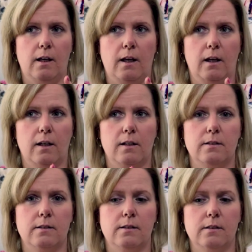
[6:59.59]

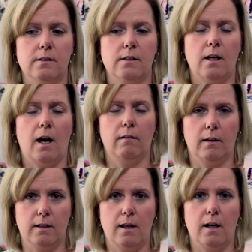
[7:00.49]
and I
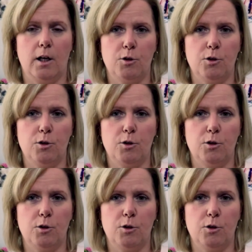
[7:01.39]
like that.